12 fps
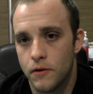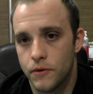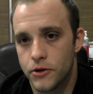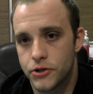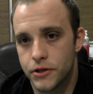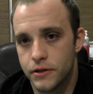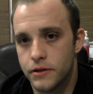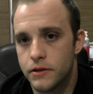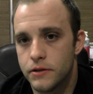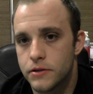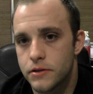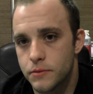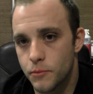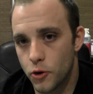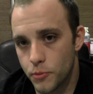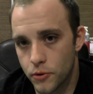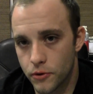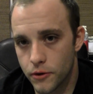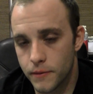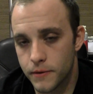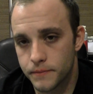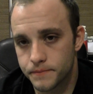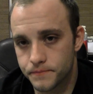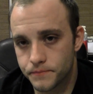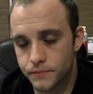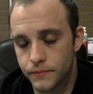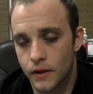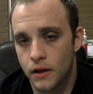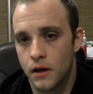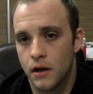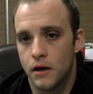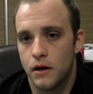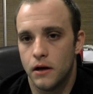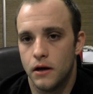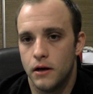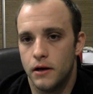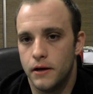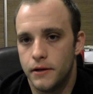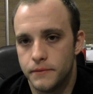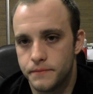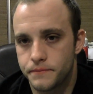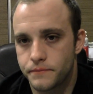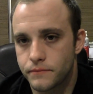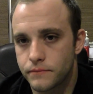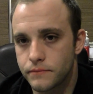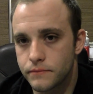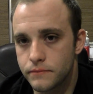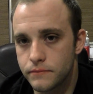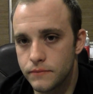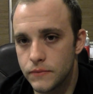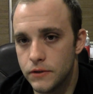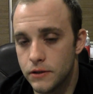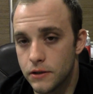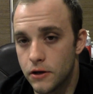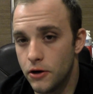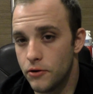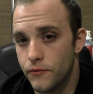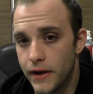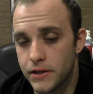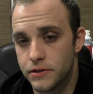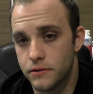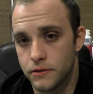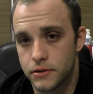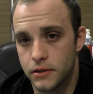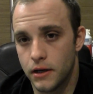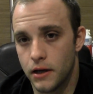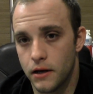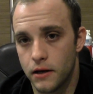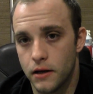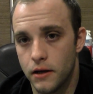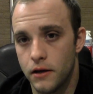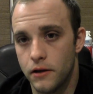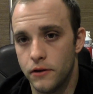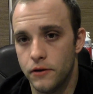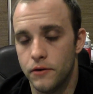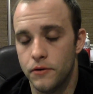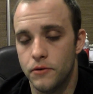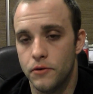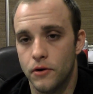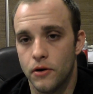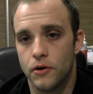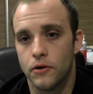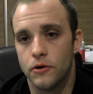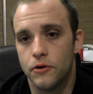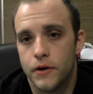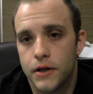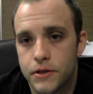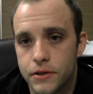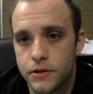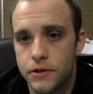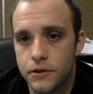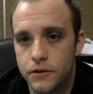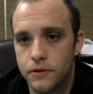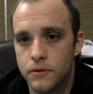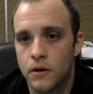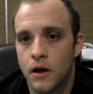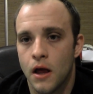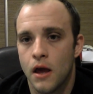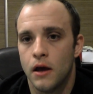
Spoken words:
which is smart programming. On the cardiovascular side, you are going to do